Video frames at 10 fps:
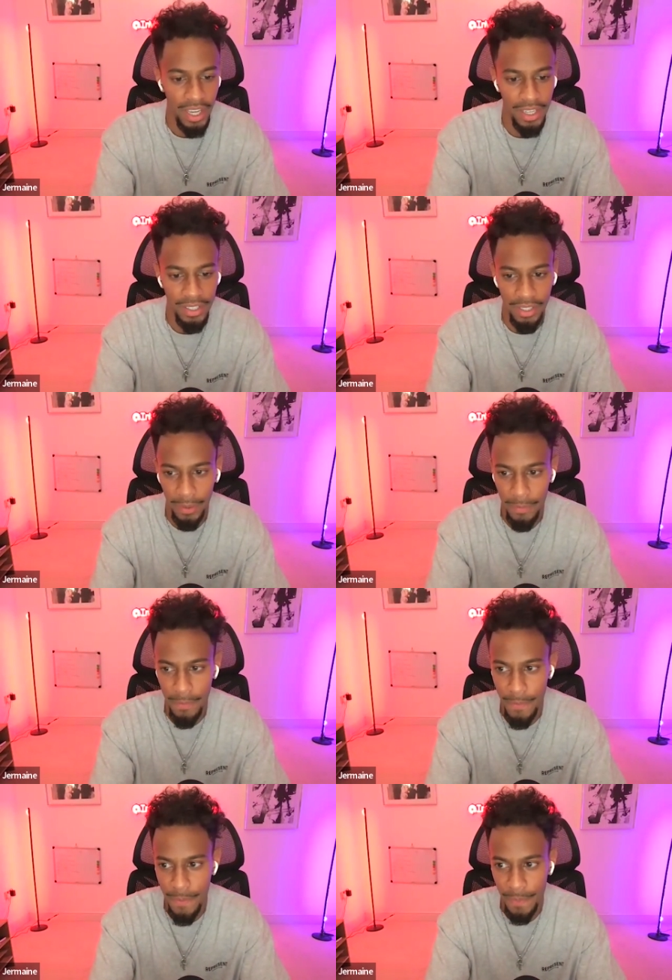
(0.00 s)
and
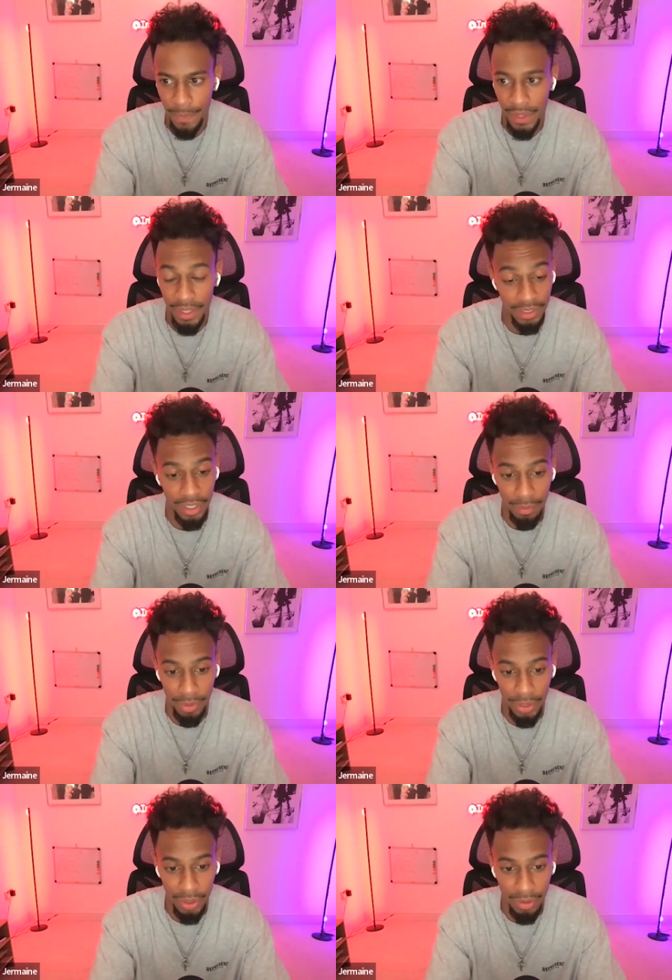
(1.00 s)
then started
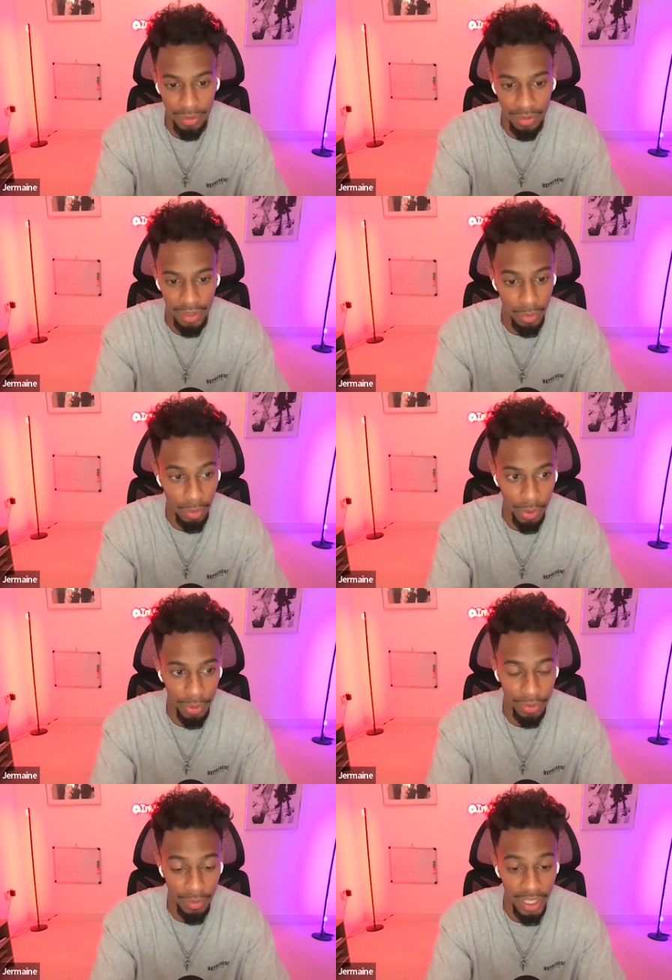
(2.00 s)
bringing on like more
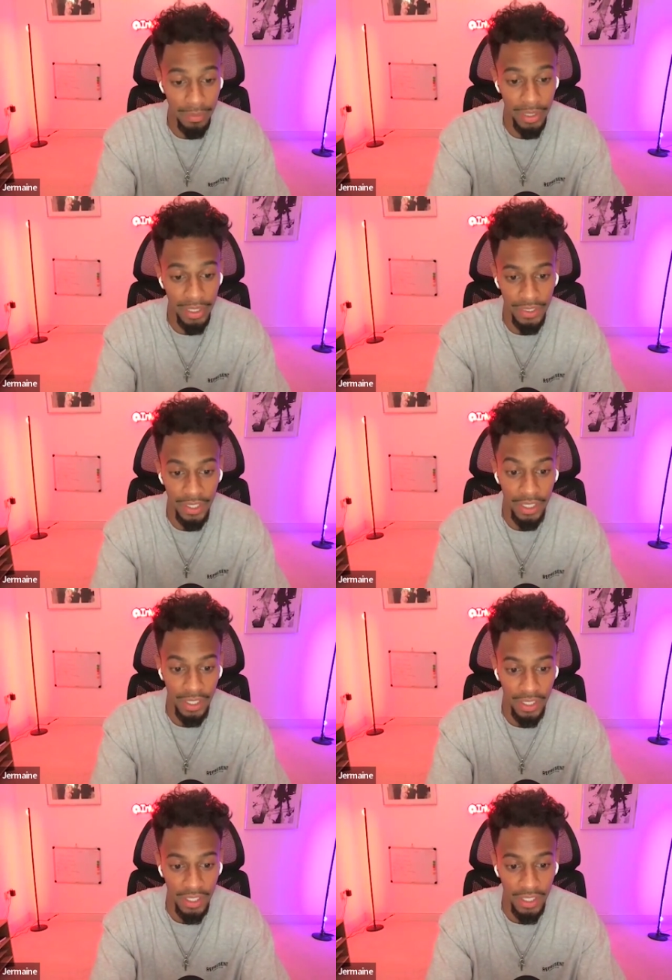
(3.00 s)
models from there, basically.